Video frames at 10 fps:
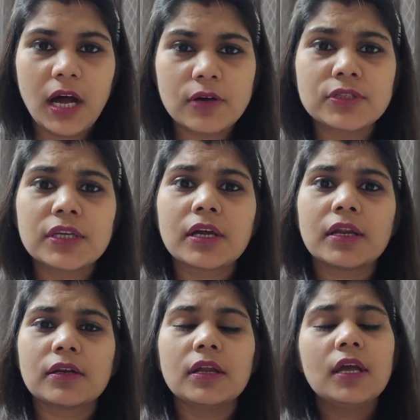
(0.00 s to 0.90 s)
how they
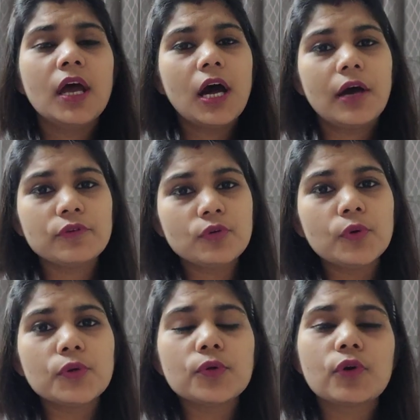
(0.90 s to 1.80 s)
are, how you
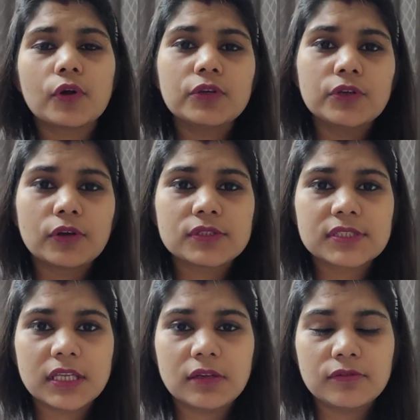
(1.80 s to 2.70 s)
want to call
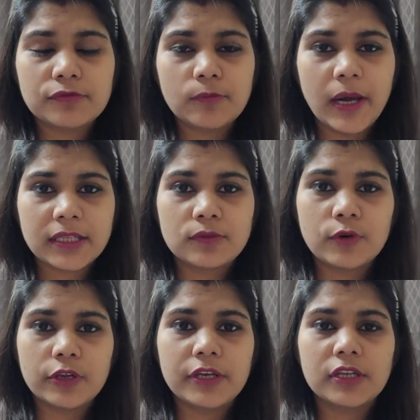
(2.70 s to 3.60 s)
yourself by the
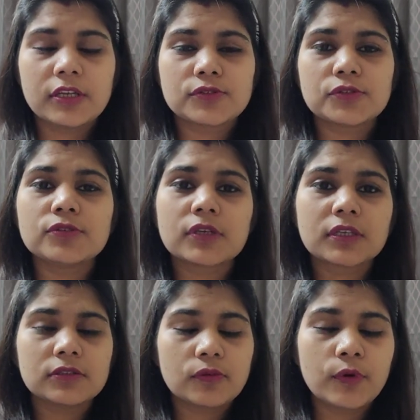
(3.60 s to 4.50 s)
volunteer. So
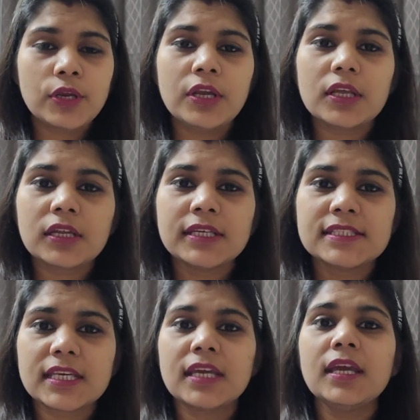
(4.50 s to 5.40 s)
your volunteer
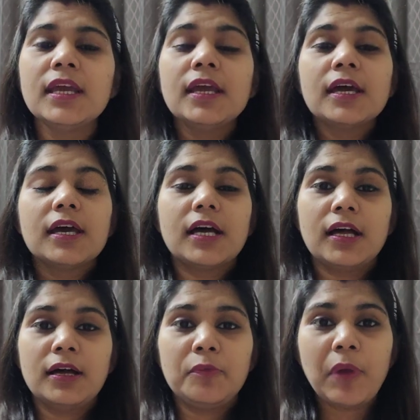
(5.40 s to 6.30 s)
can say,
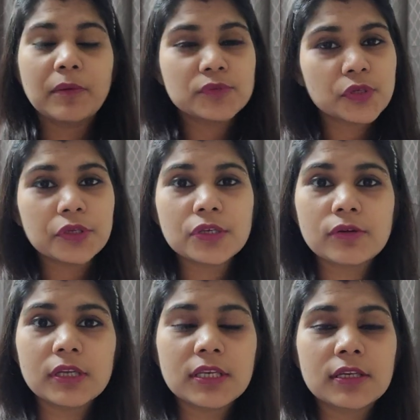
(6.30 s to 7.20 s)
ma'am, sorry
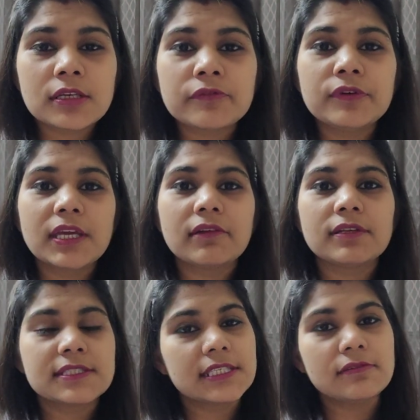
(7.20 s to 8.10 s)
to interrupt, we
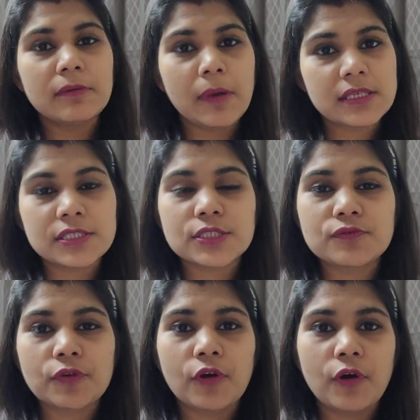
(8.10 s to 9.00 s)
have received a
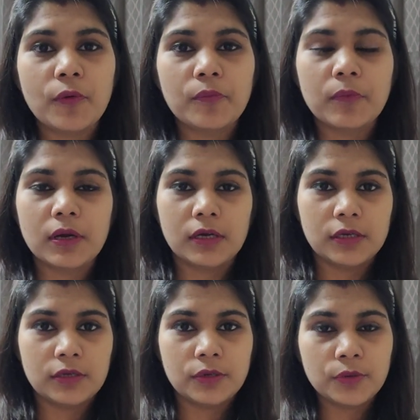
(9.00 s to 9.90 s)
message from
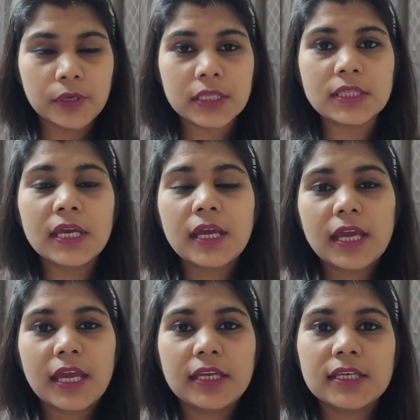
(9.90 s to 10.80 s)
Rohit,
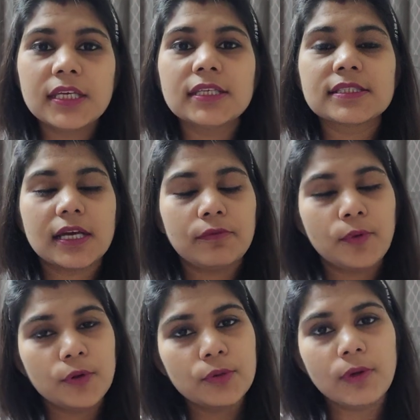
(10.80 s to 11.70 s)
and he is
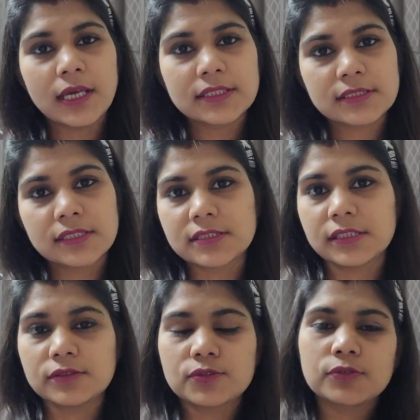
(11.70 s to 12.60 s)
want to ask this
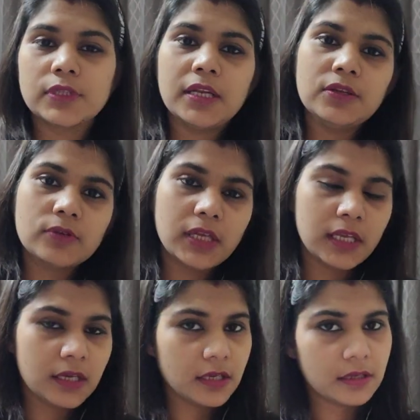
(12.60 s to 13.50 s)
thing. So then you
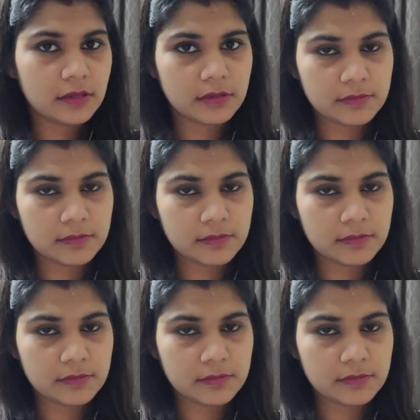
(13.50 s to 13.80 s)
can